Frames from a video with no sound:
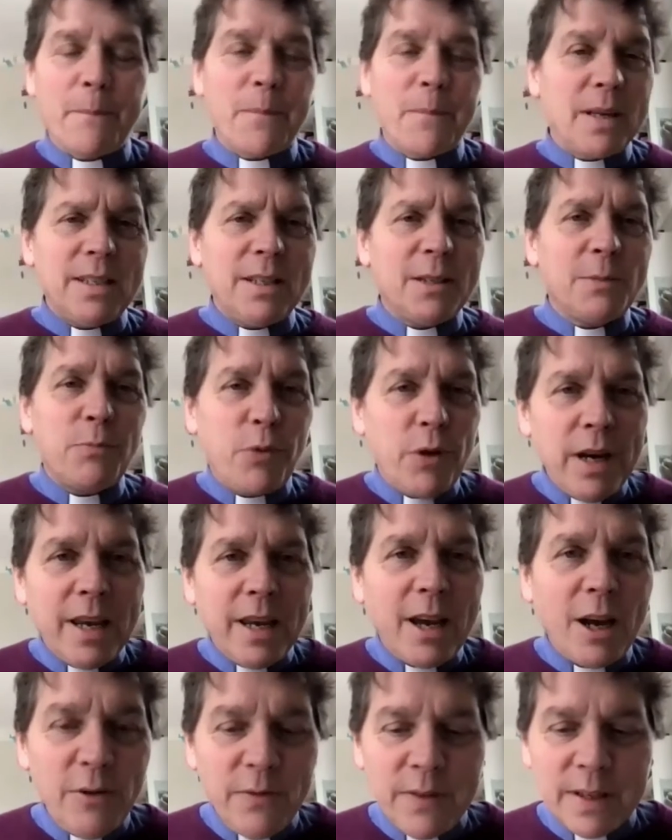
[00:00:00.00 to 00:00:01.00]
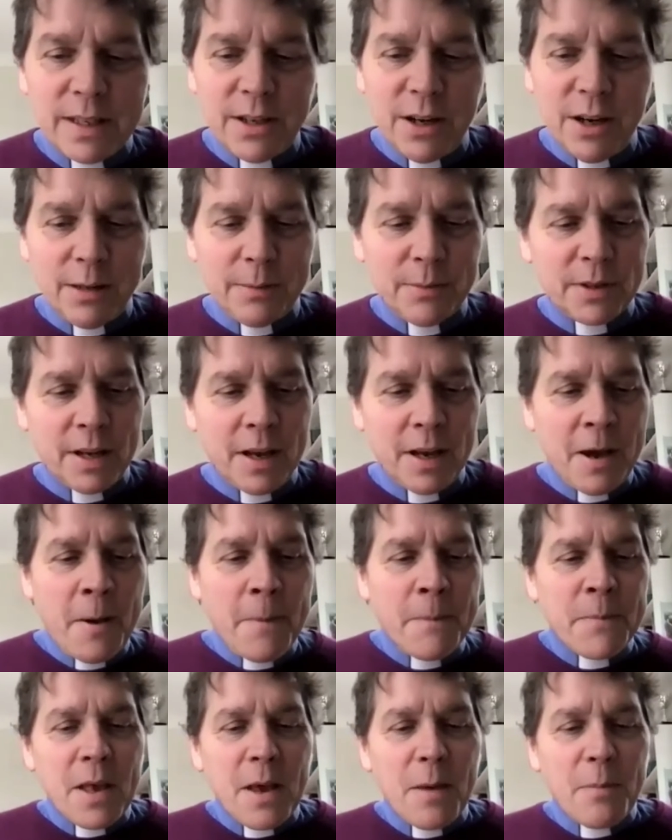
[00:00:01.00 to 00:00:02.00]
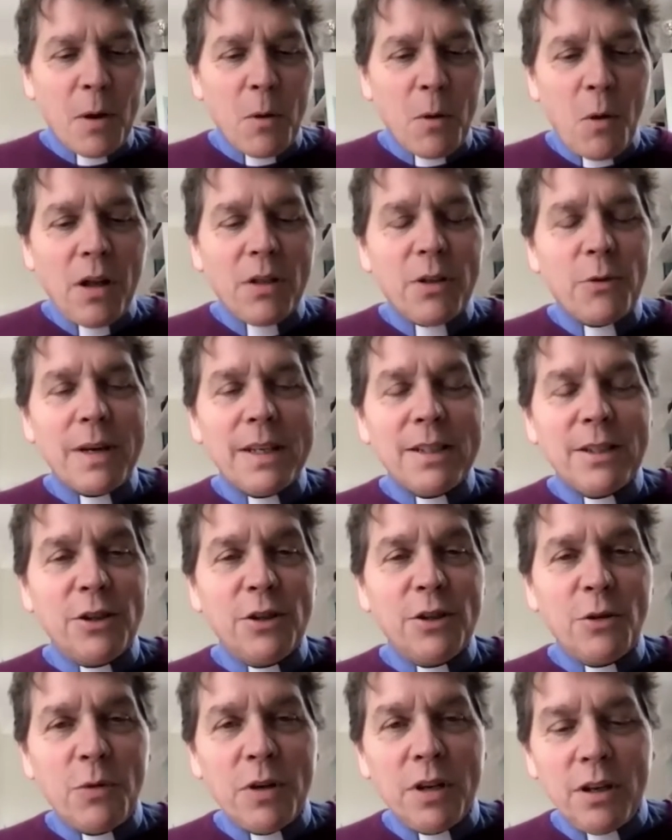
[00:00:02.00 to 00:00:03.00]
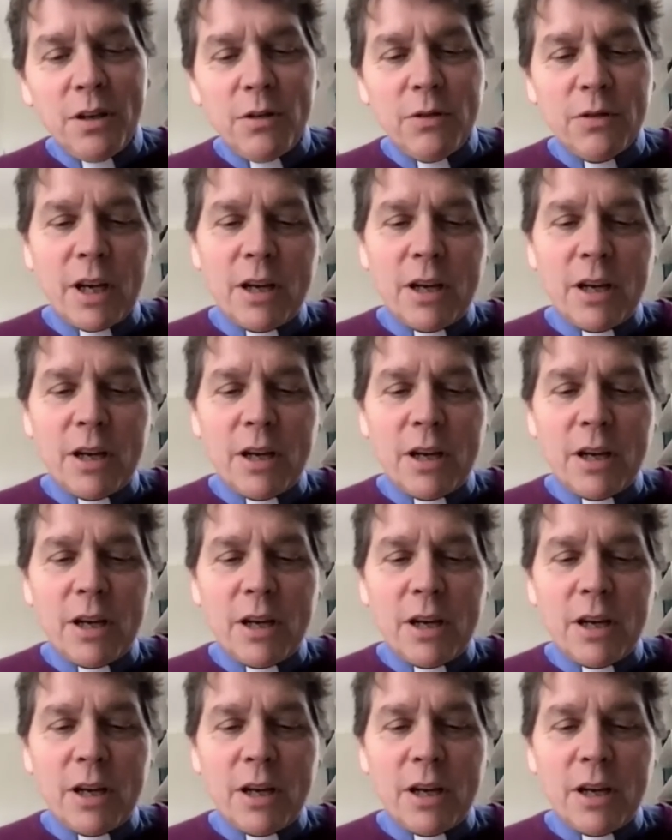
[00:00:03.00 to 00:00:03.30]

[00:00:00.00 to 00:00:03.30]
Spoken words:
This is pre-COVID times, but while the rest of the world